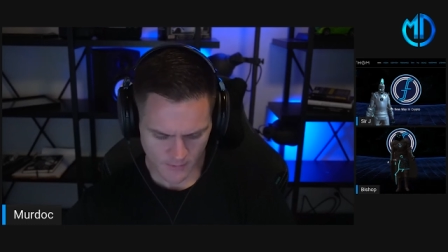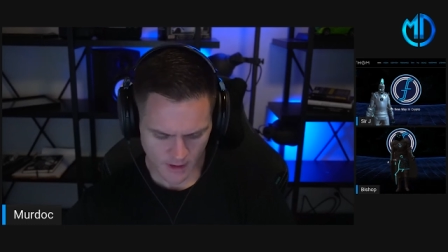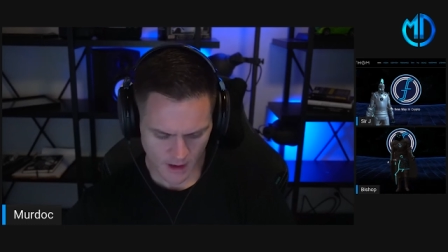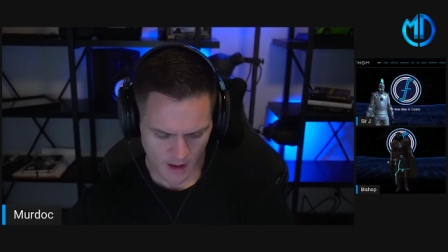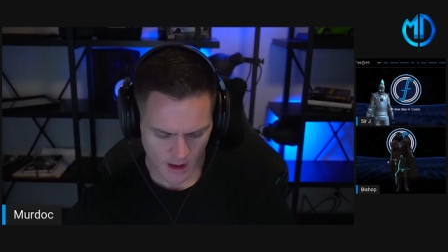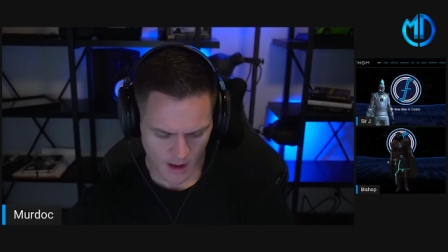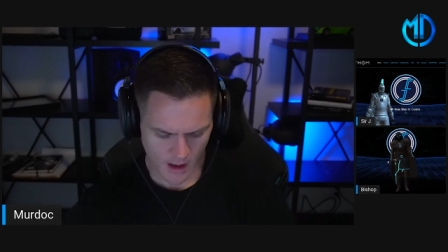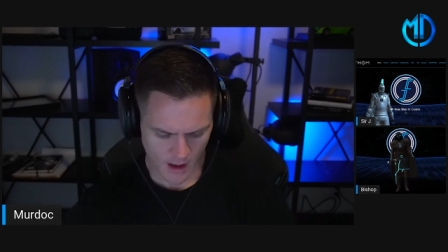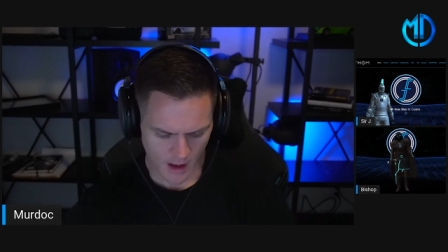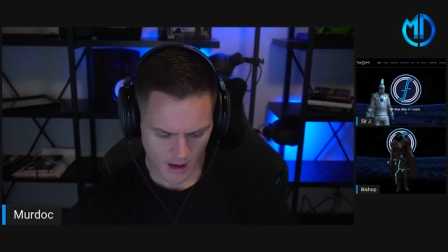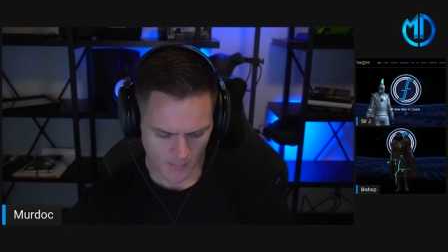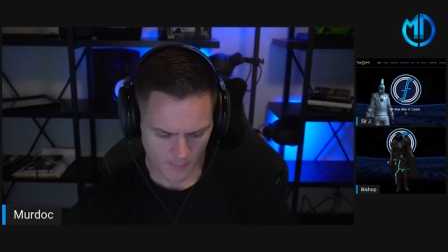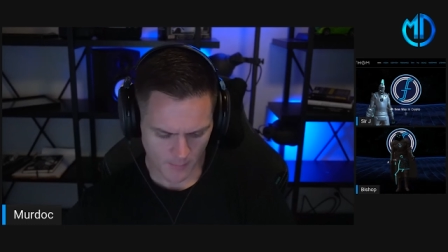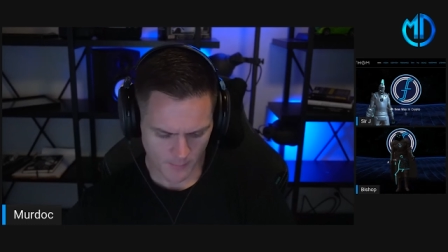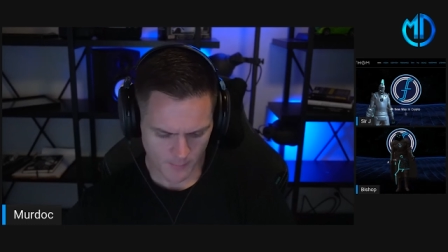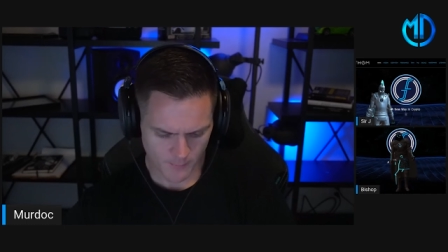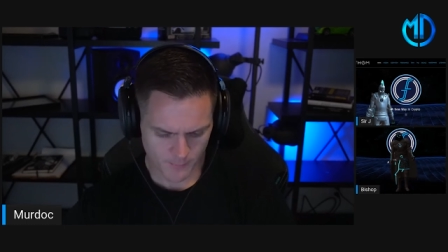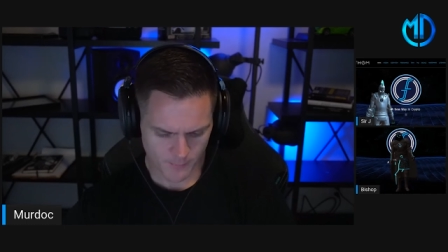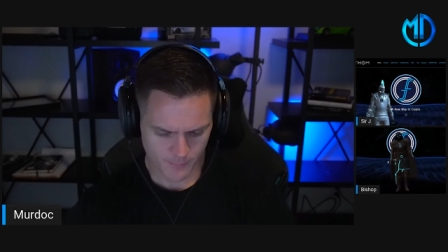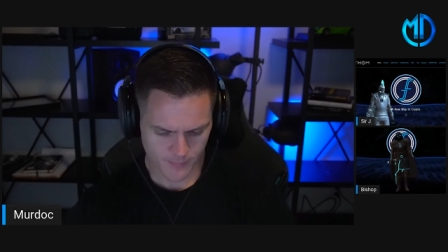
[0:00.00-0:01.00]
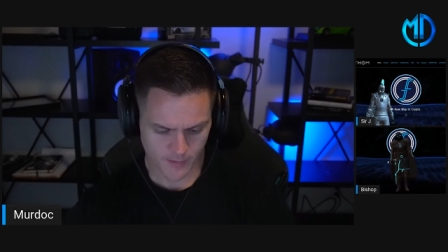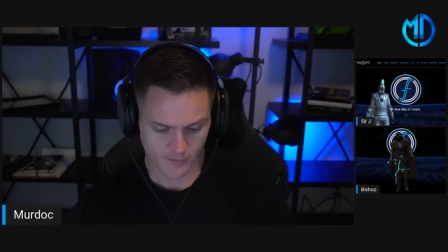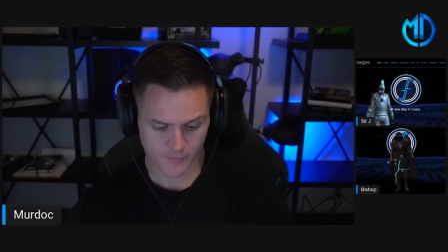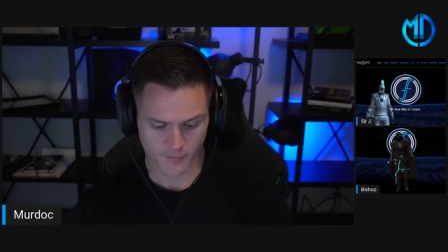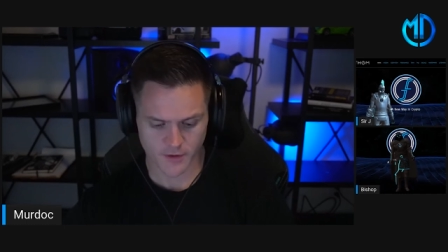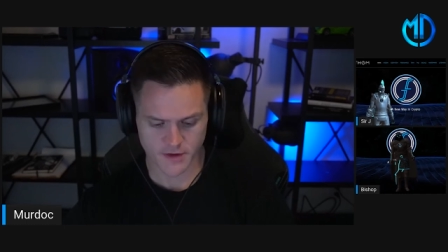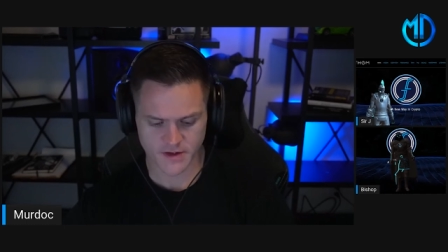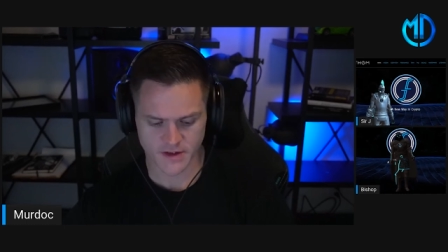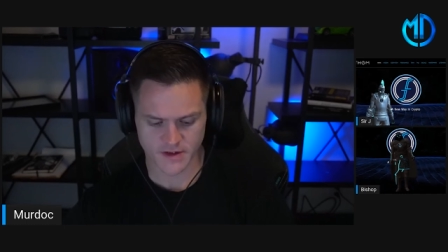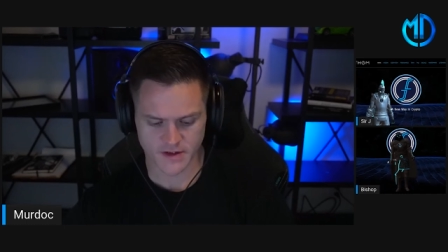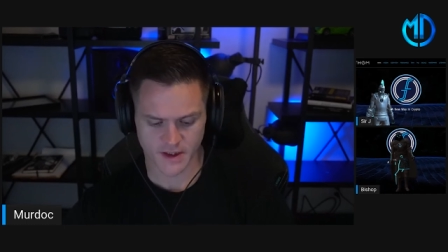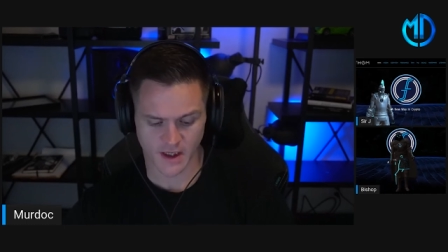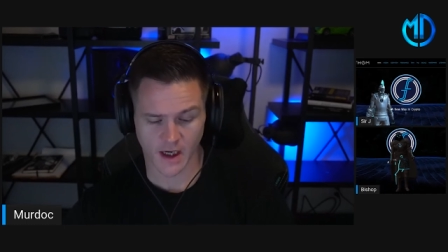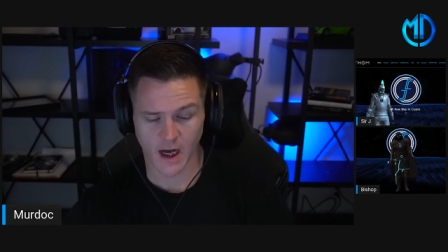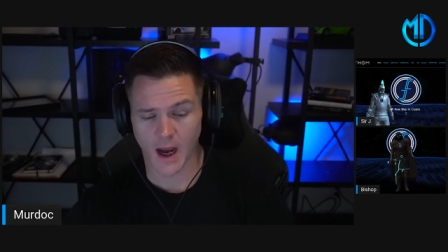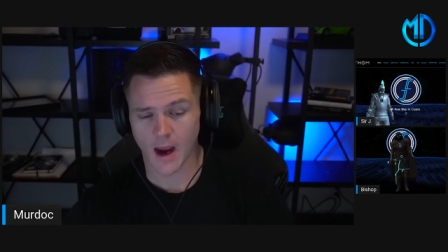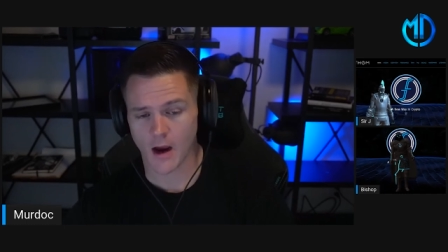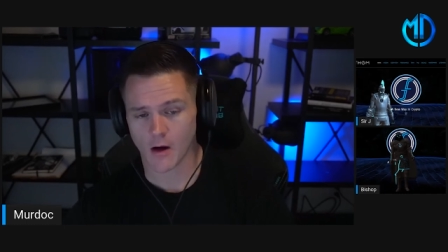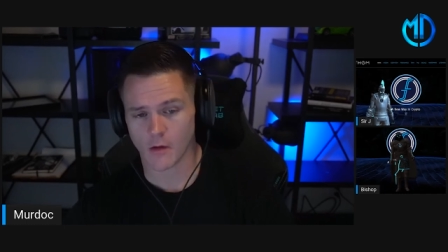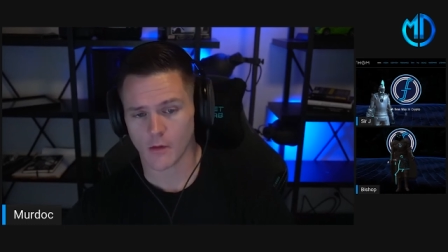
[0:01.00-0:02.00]
Um, the first is like
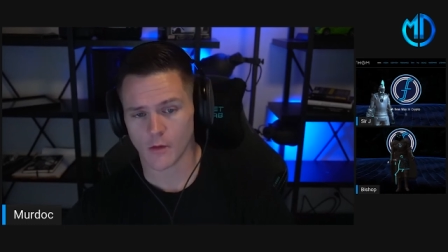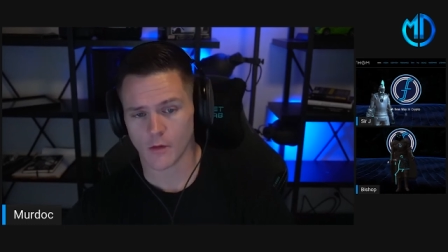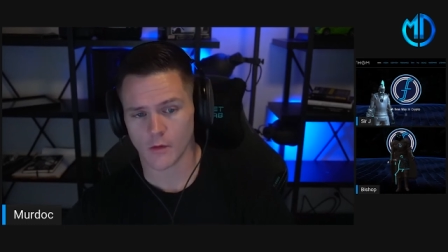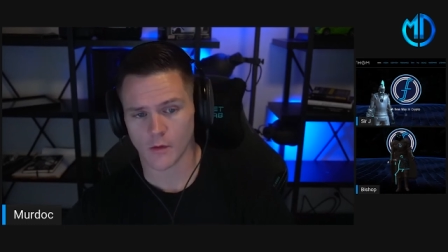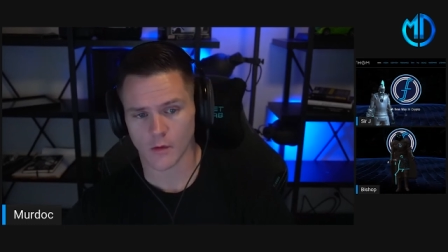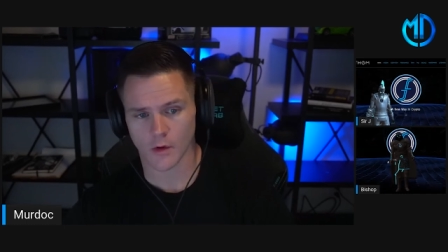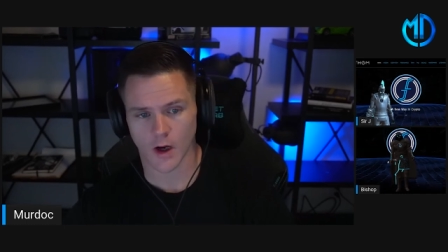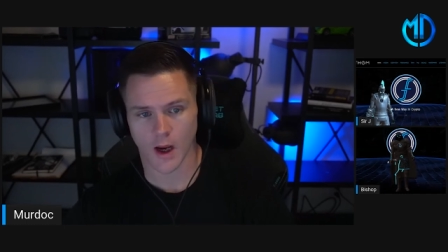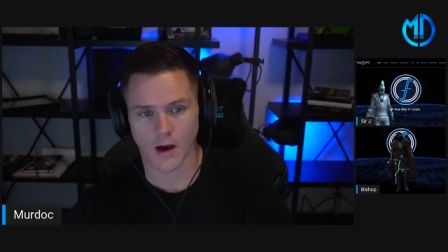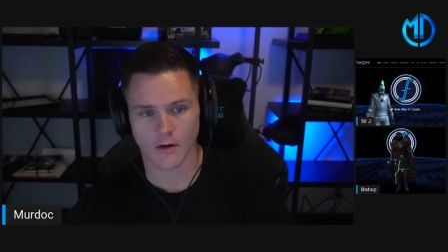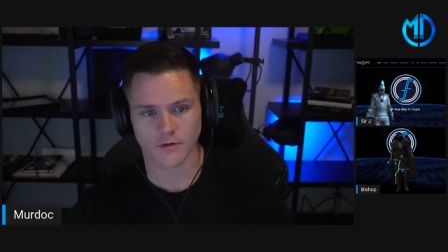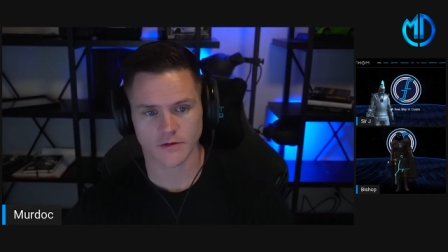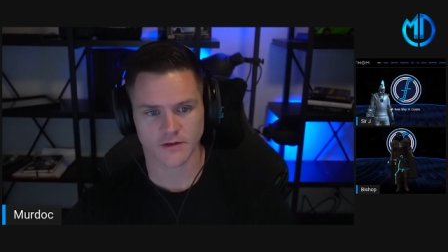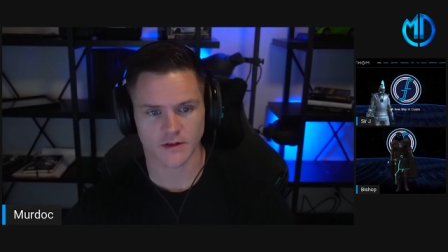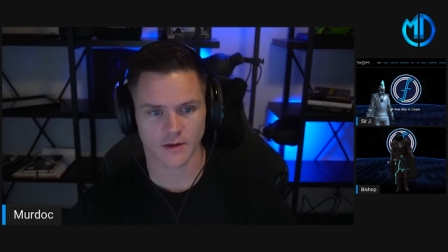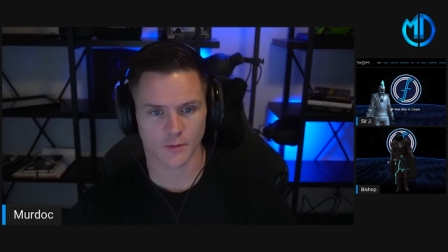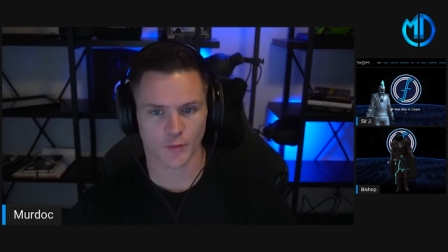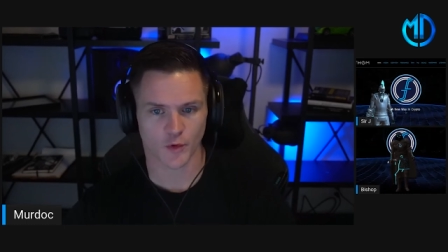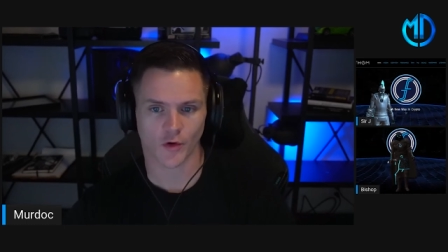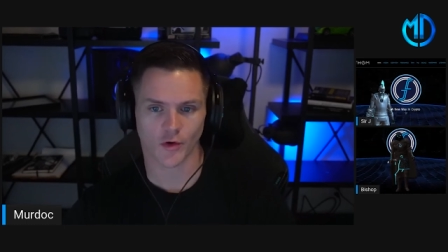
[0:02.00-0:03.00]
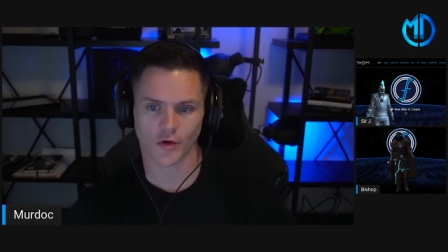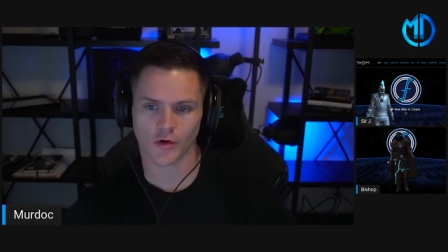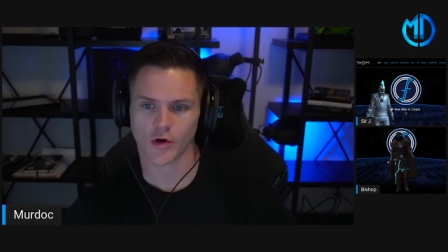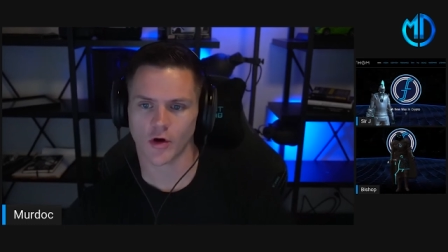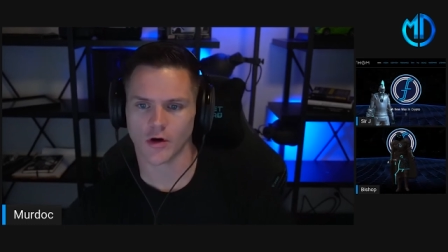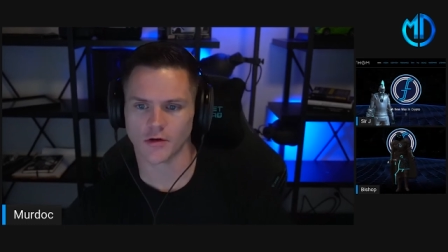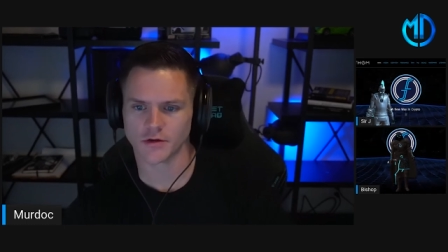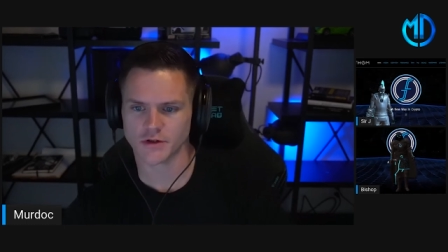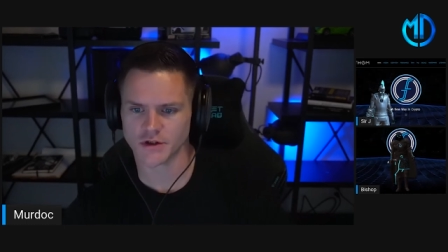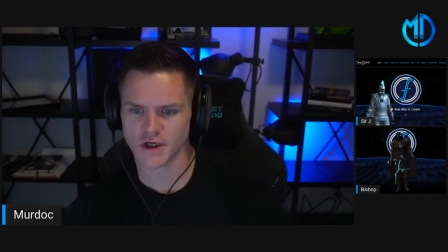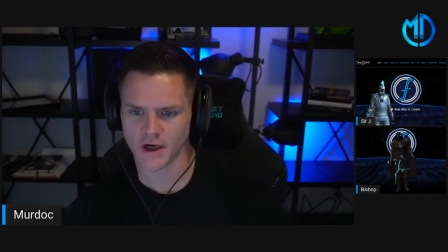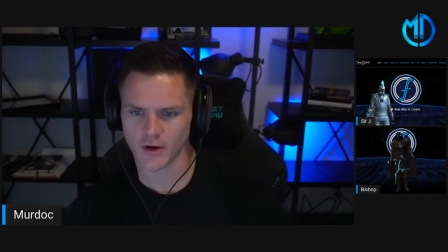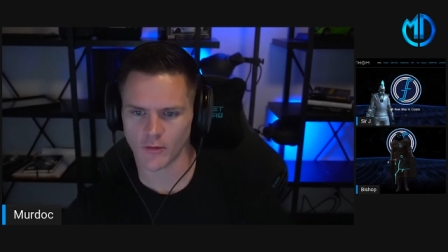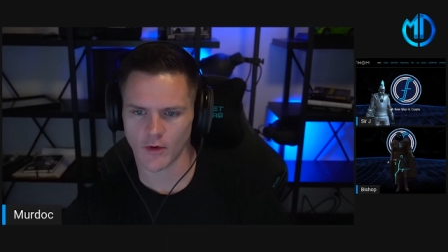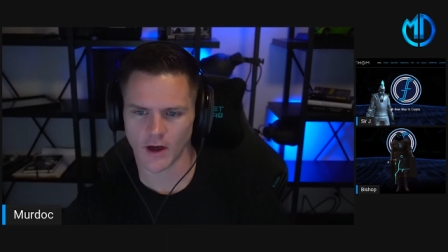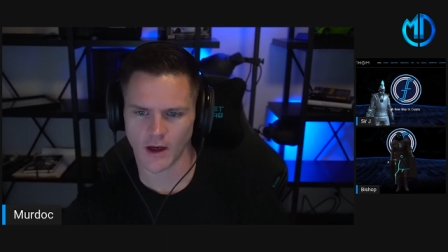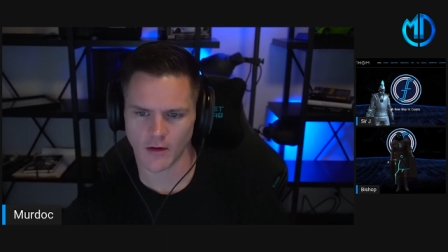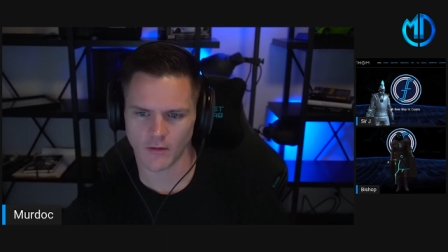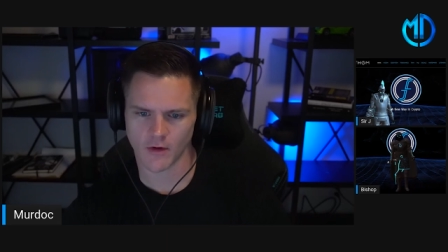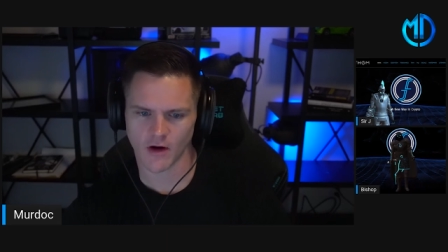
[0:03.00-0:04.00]
how how is the protocol
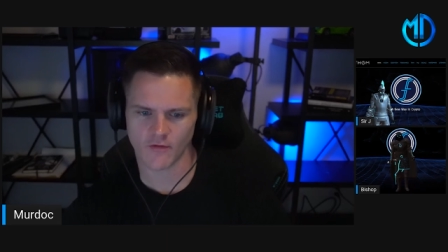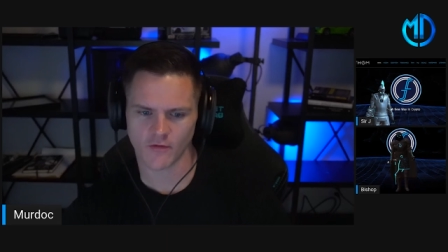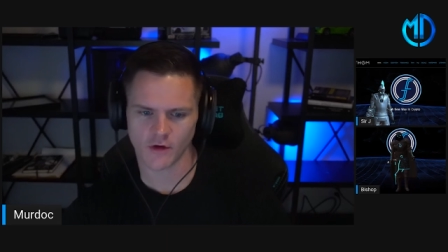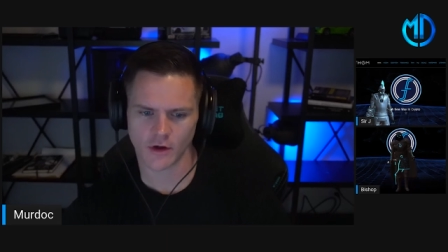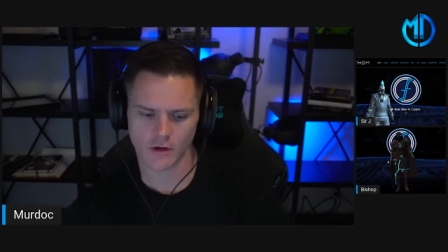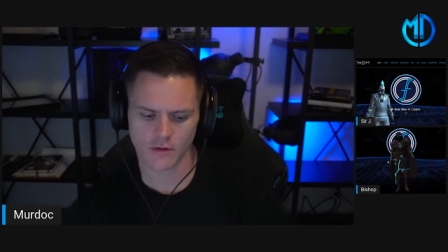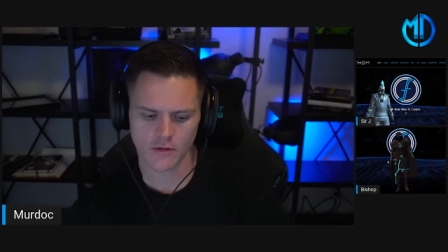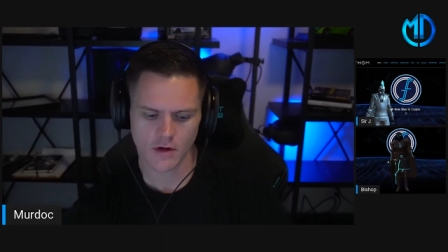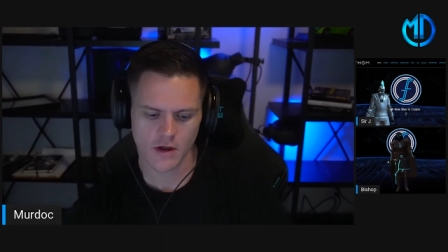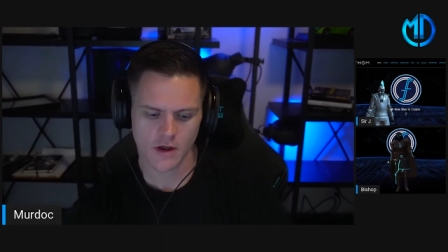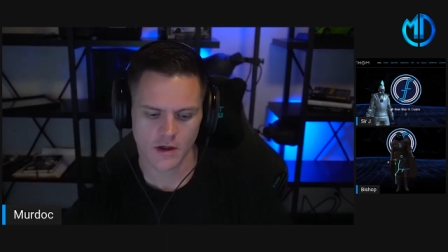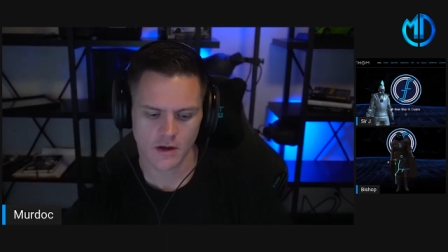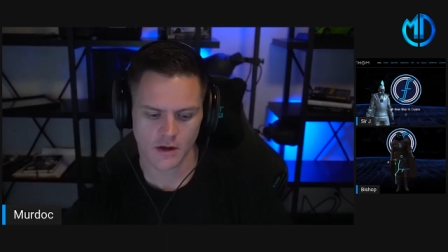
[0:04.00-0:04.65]
generating revenue,